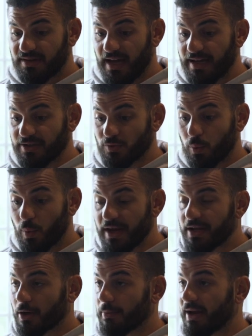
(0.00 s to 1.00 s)
that is
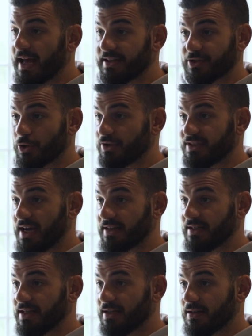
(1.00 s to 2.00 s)
weaker but has good
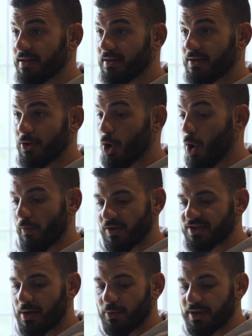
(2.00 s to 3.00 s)
technique
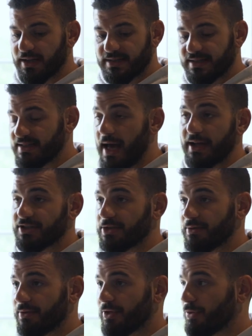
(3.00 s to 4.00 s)
over someone that's
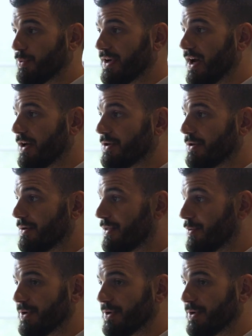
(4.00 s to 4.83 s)
snatching 300,